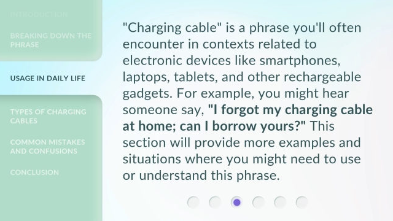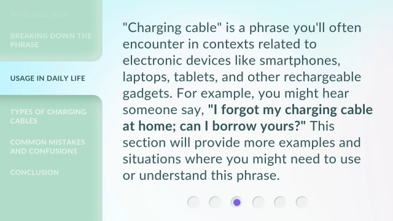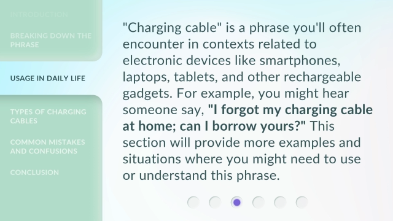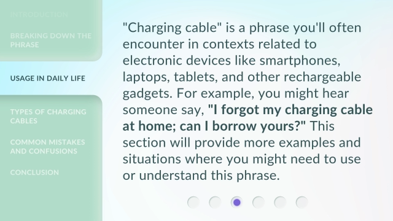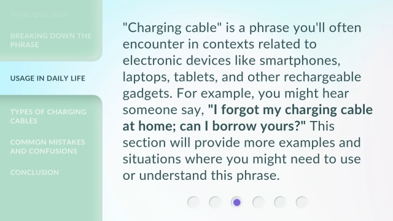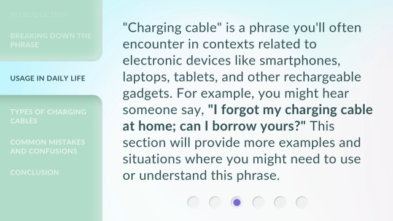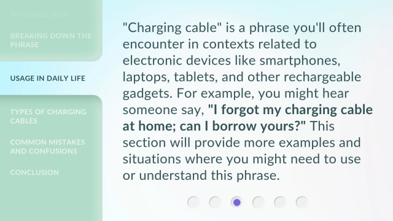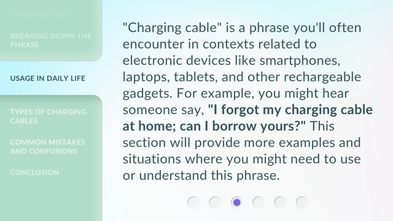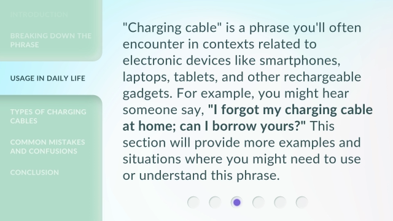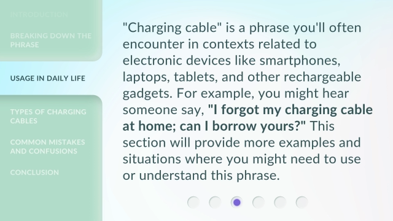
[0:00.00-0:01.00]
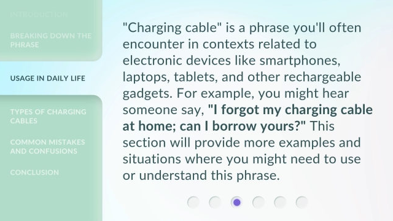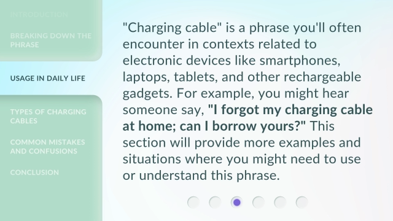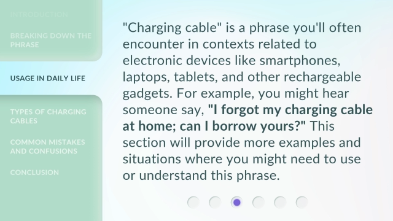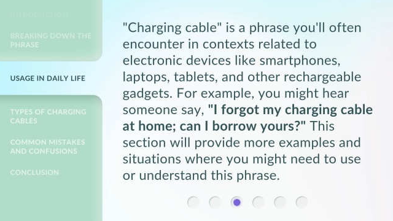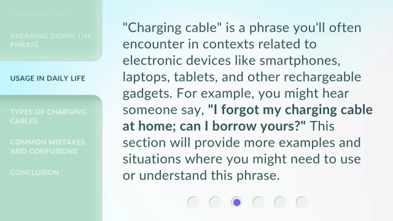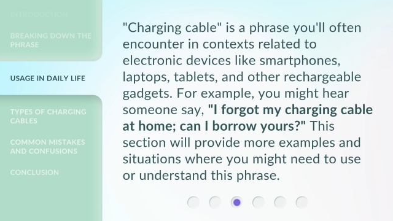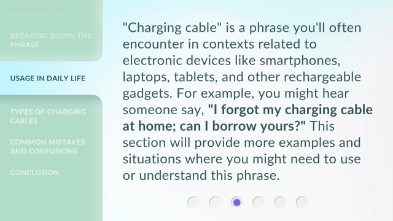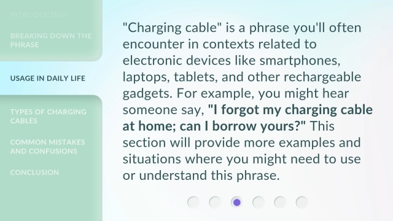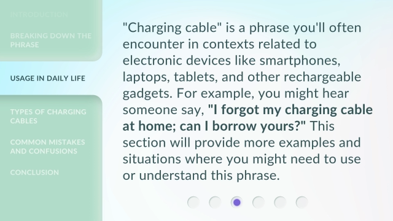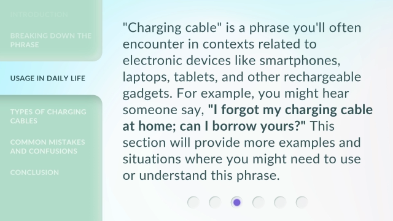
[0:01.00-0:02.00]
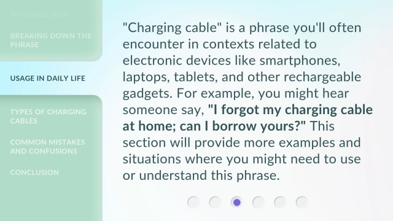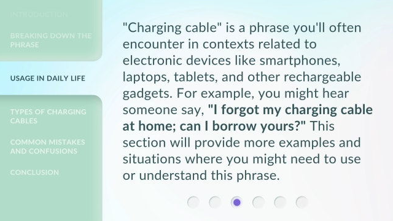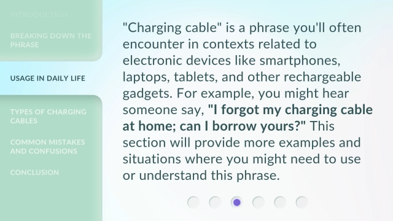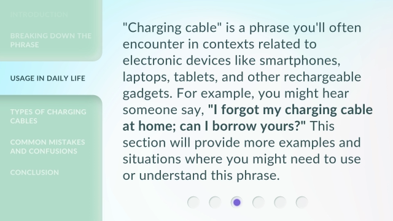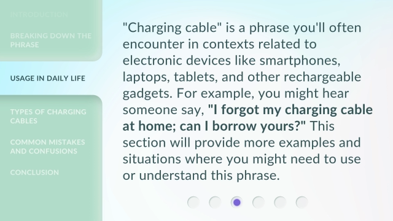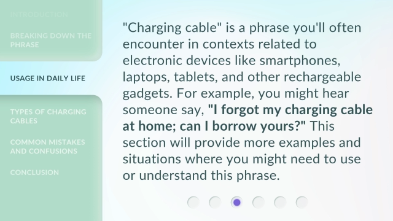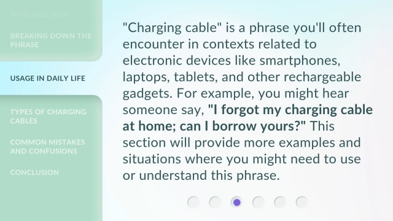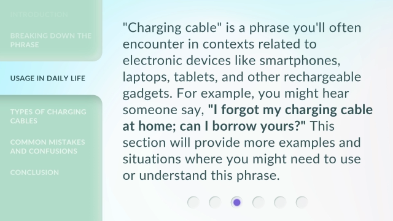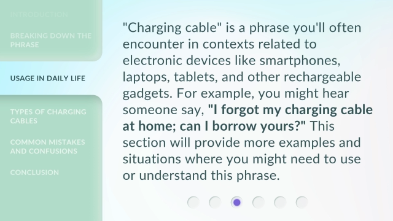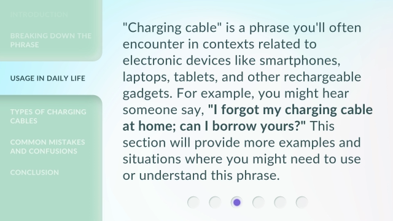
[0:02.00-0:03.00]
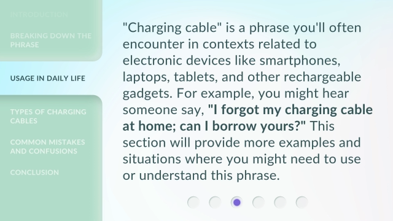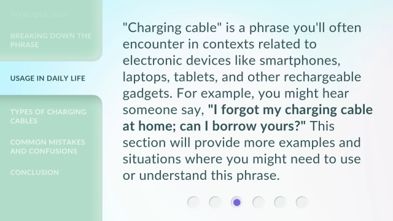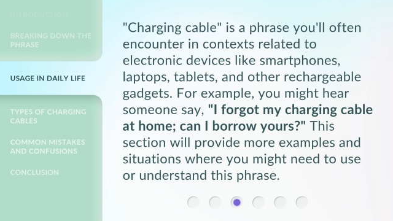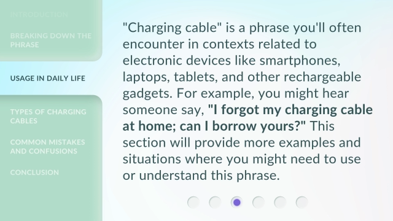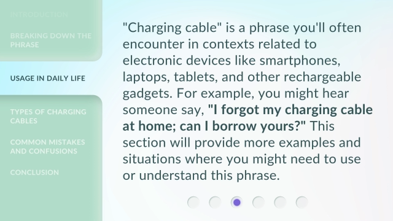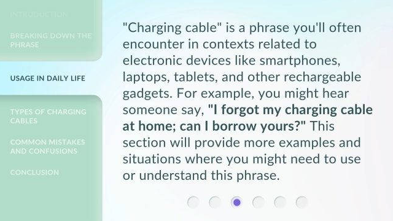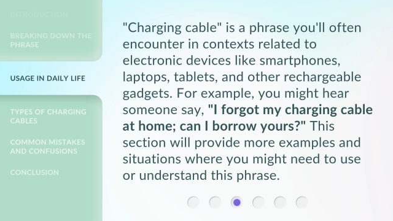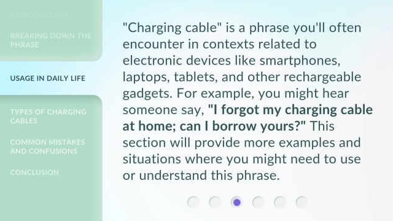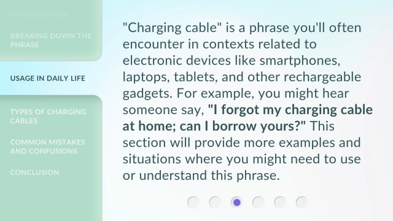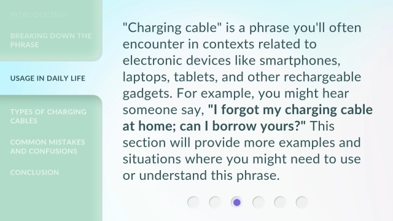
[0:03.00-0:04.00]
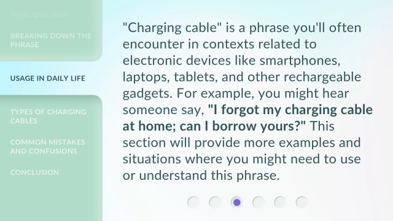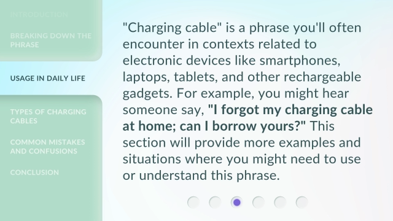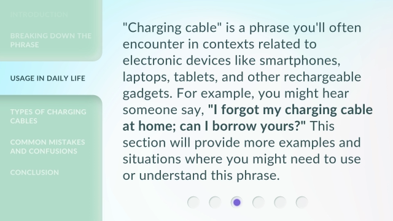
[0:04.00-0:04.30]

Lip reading: No face is visible, so there are no lips to read.